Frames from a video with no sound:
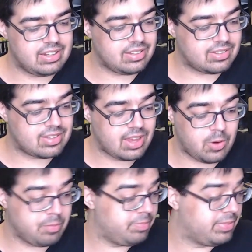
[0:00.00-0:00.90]

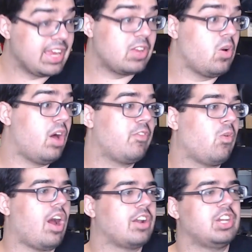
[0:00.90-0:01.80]
So thank you all for
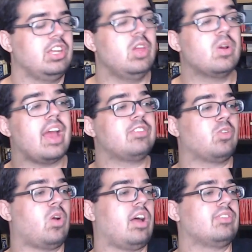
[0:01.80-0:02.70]
watching. You guys
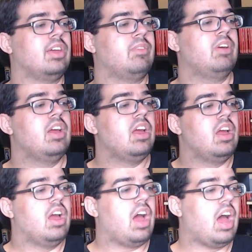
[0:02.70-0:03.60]
are awesome.
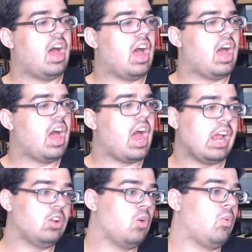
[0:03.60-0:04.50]
I
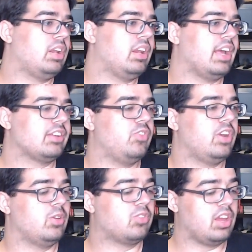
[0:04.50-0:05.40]
don't know when the next
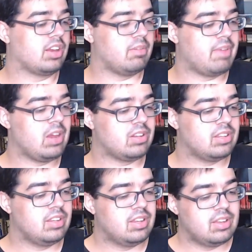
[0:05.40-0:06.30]
video is going to come out,
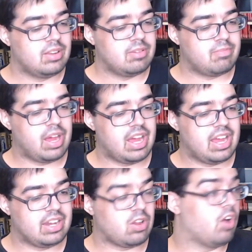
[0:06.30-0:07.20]

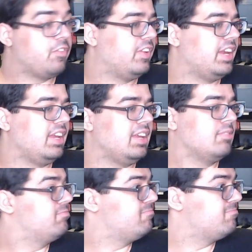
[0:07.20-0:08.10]
but hopefully
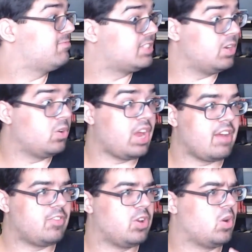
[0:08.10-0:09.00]
soon
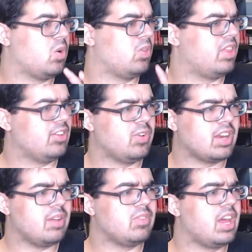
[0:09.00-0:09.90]
after this one
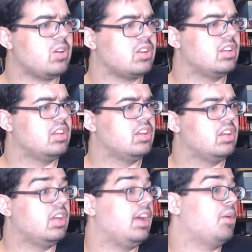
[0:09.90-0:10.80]
comes out.
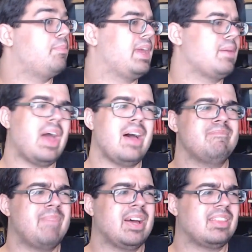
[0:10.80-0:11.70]
It'll be about a
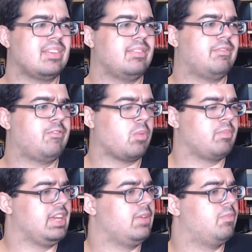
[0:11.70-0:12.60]
month for
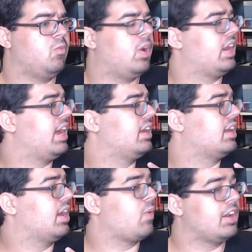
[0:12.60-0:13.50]
me when I
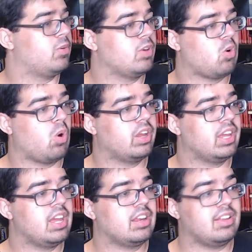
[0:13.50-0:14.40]
get around to recording
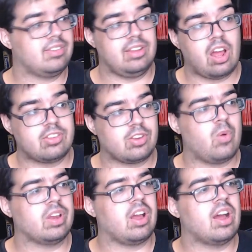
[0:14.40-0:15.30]
it because a lot's
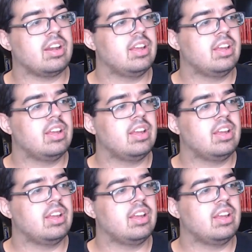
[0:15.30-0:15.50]
going on.